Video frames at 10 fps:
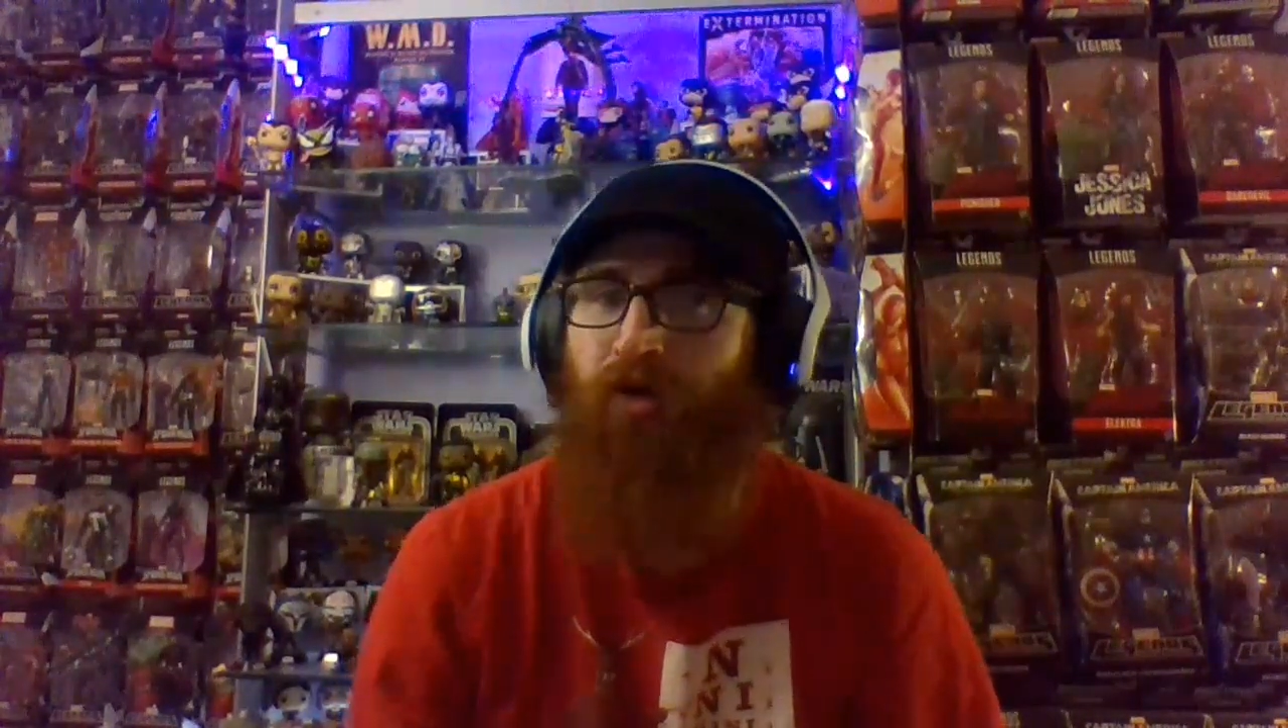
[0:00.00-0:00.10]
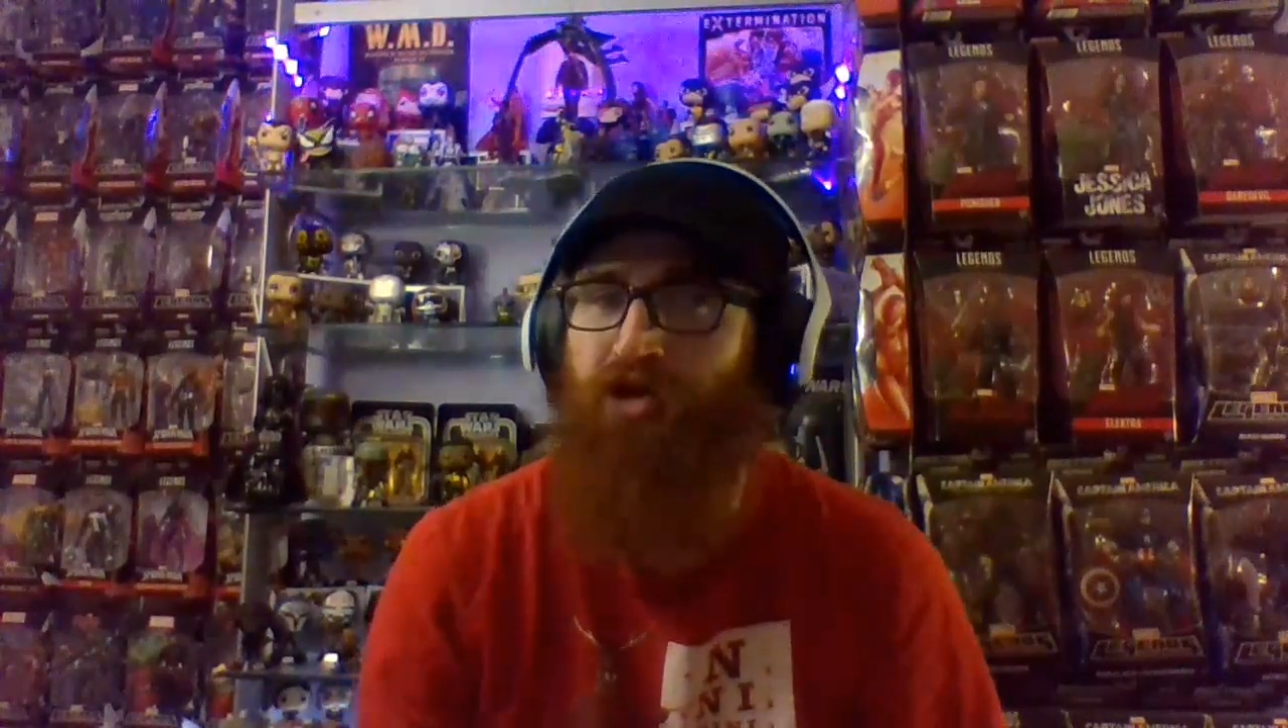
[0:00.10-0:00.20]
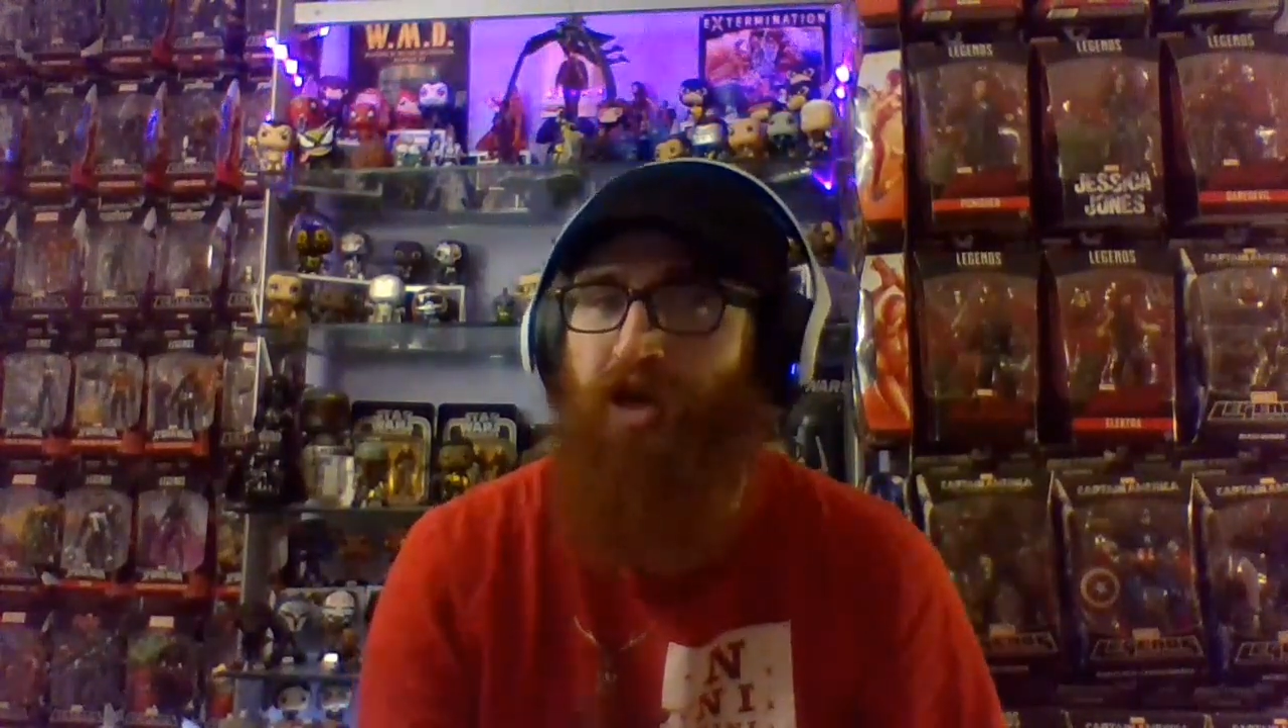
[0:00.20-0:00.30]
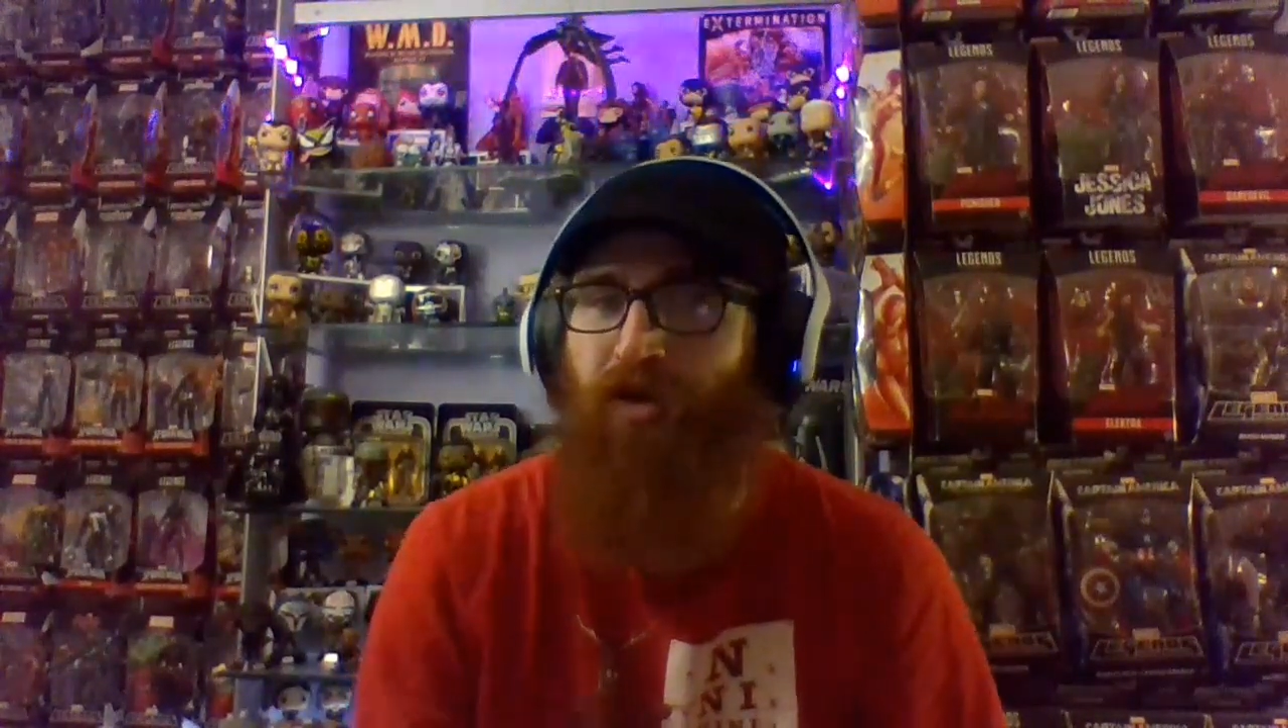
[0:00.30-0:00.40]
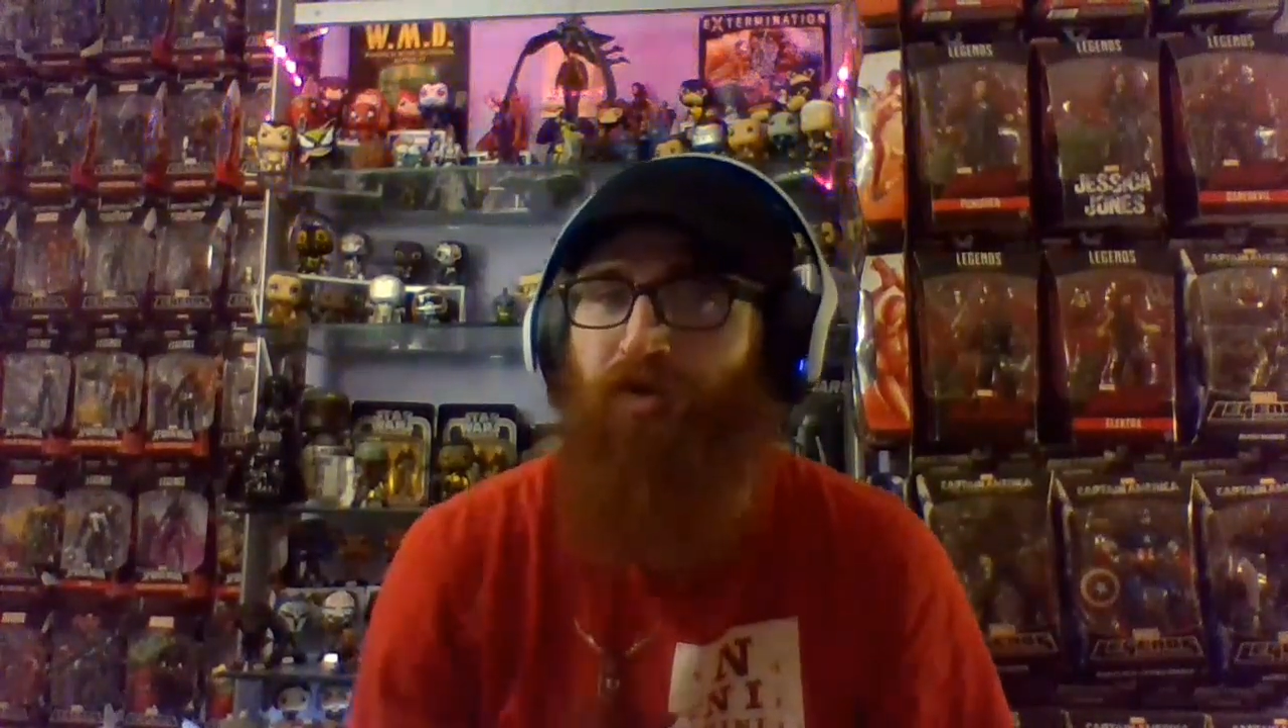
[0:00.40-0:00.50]
our
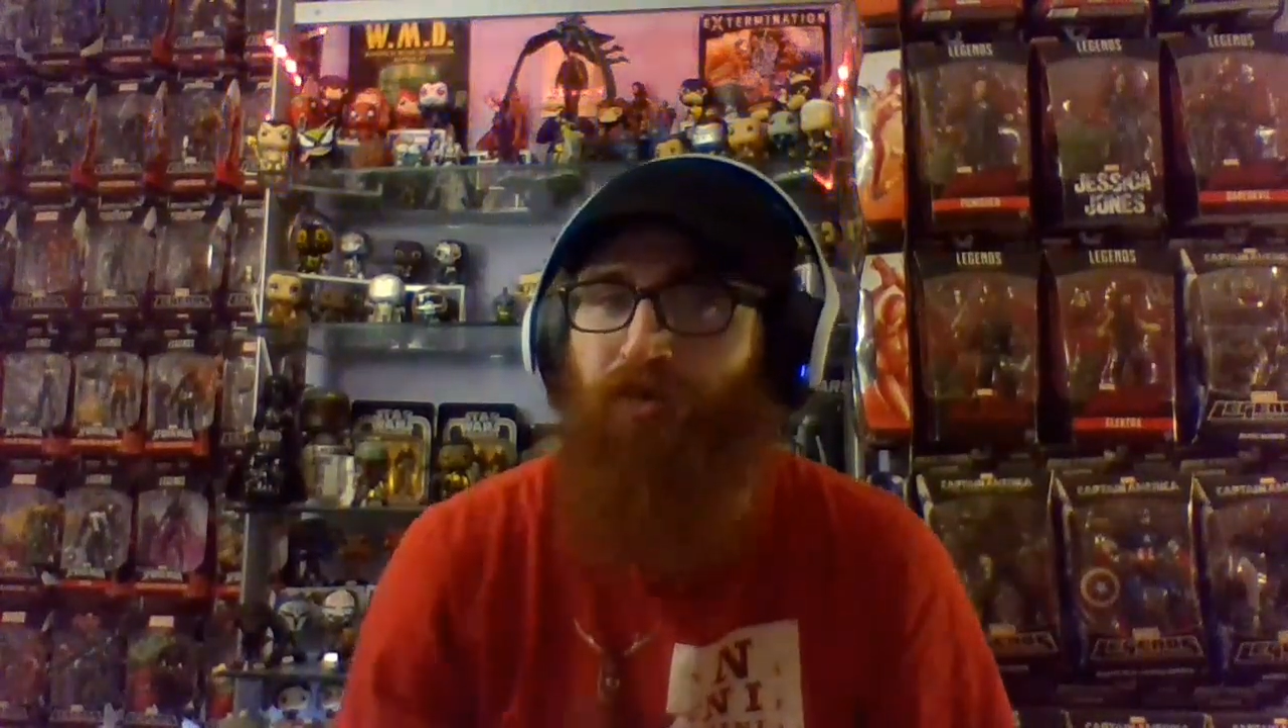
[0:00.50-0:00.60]
channel